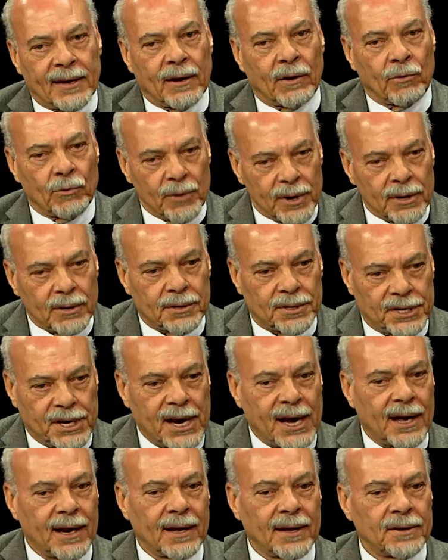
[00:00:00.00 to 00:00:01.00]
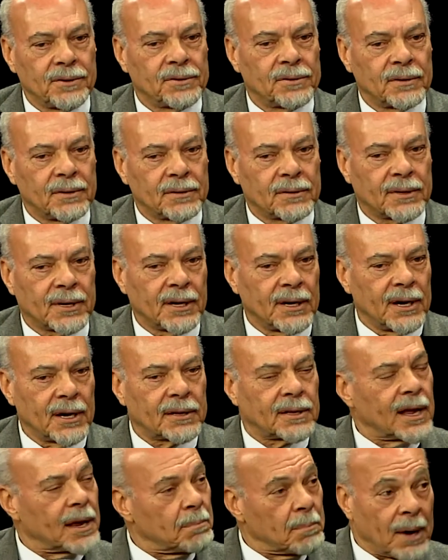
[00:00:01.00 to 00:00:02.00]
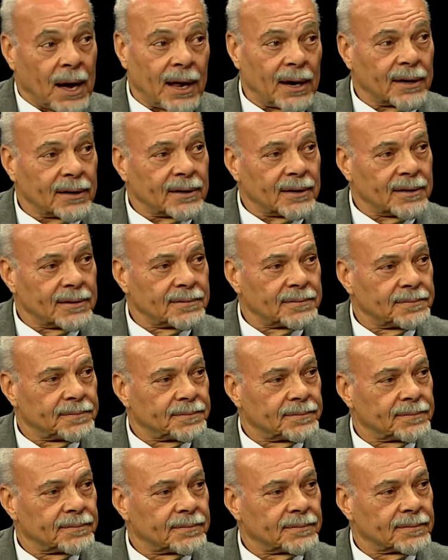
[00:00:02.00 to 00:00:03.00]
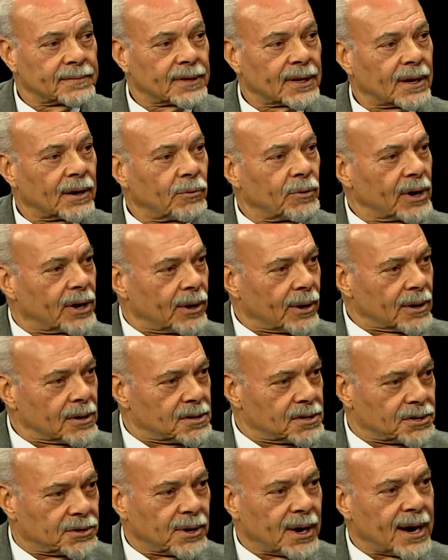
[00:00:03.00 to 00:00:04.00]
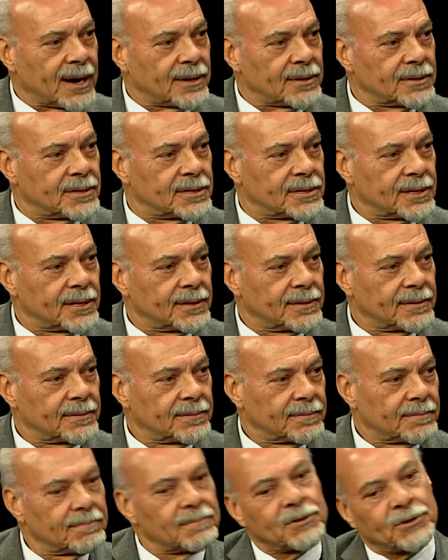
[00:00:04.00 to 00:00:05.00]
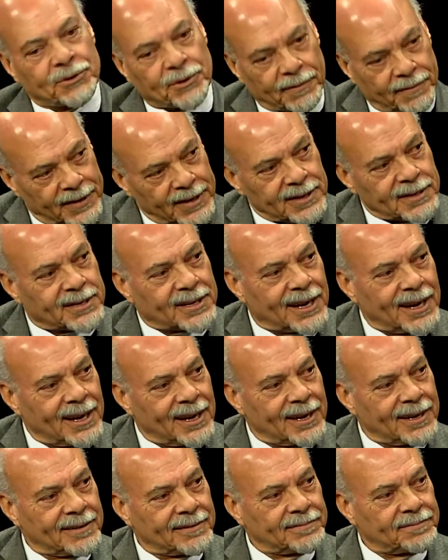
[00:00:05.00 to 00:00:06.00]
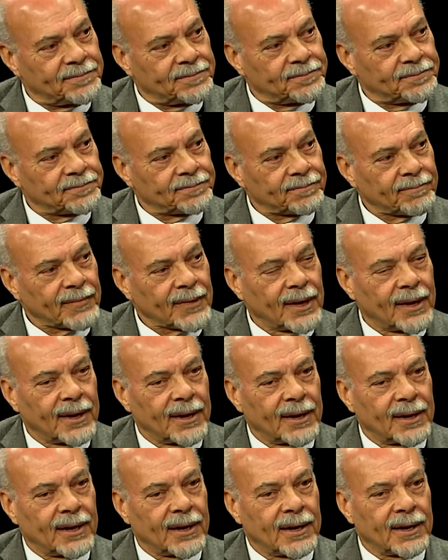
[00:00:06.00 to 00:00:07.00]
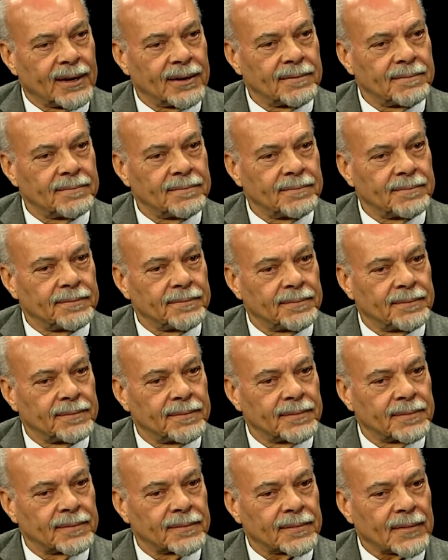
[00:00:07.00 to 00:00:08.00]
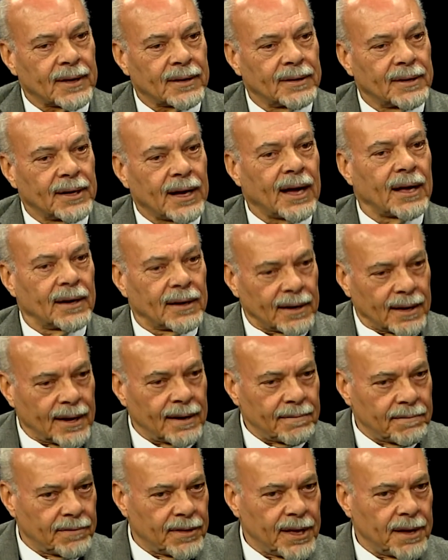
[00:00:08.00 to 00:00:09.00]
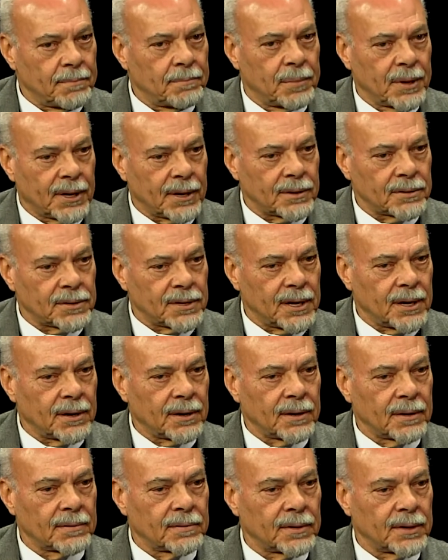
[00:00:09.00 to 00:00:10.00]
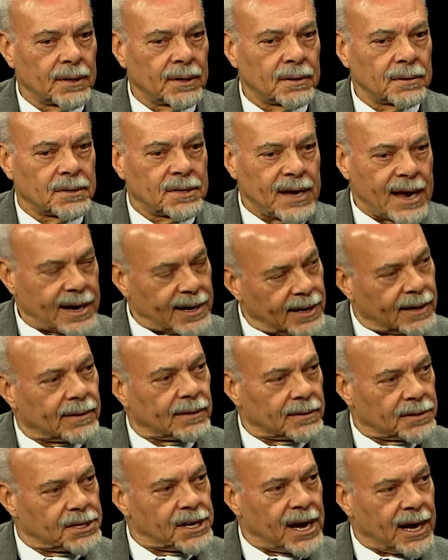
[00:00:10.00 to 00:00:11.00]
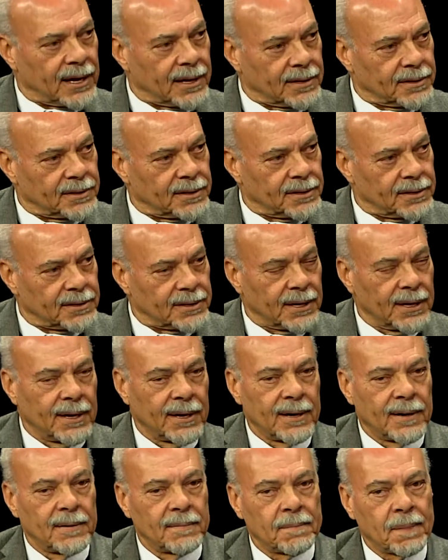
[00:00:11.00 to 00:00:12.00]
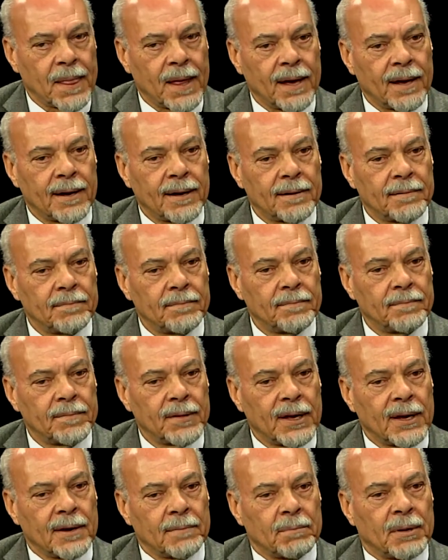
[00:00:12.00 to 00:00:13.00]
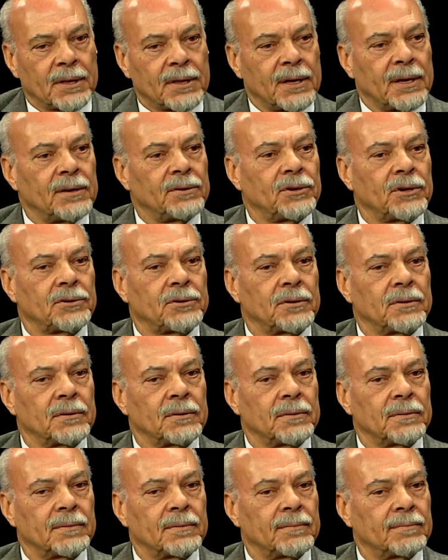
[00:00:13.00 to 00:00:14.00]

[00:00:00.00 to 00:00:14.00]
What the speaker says: a real challenge, conducting Mahler, Richard Strauss, Stravinsky. I love them because they're technical challenges. But then just to